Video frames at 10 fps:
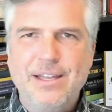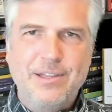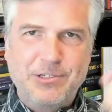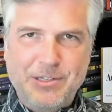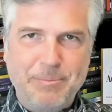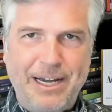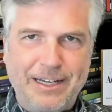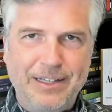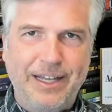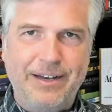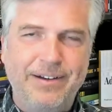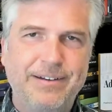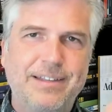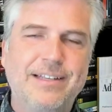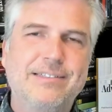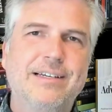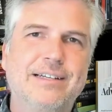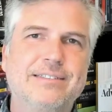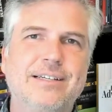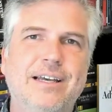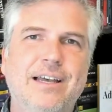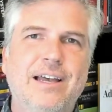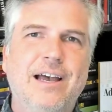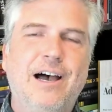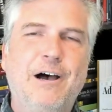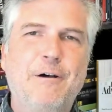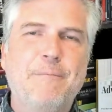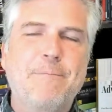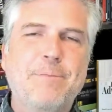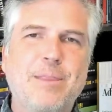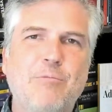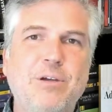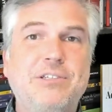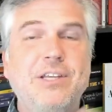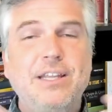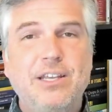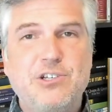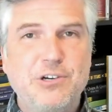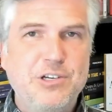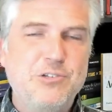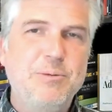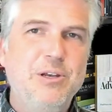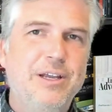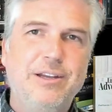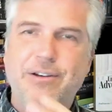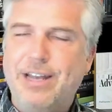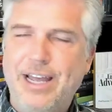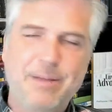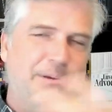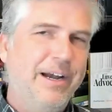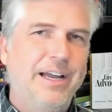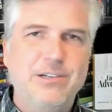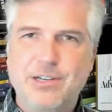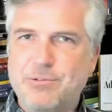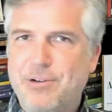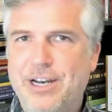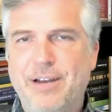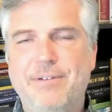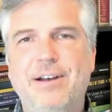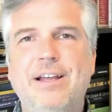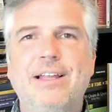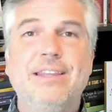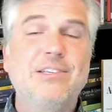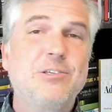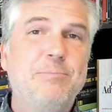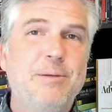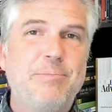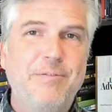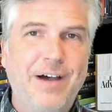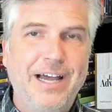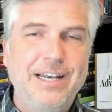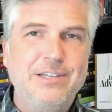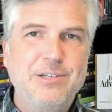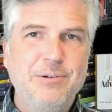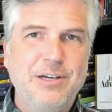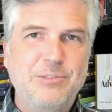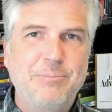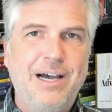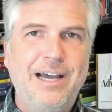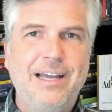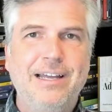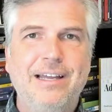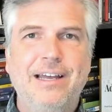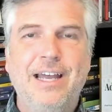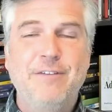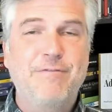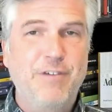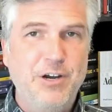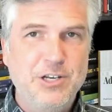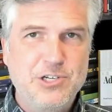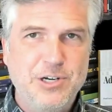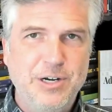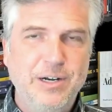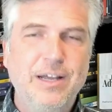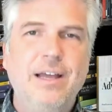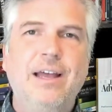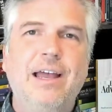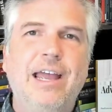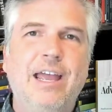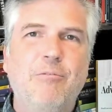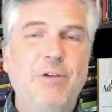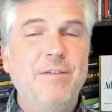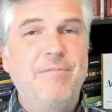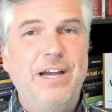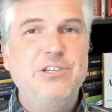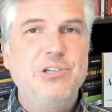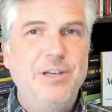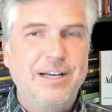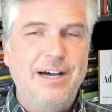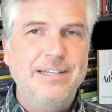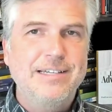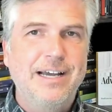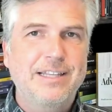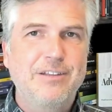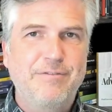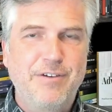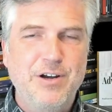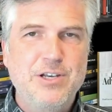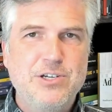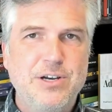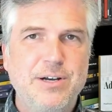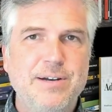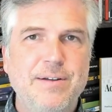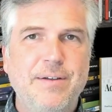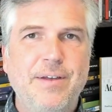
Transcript: They'll send back a letter that says, um, "We see that you're disputing your name, your address, whatever. This has been provided to us by a furnisher, and we invite you to contact the furnisher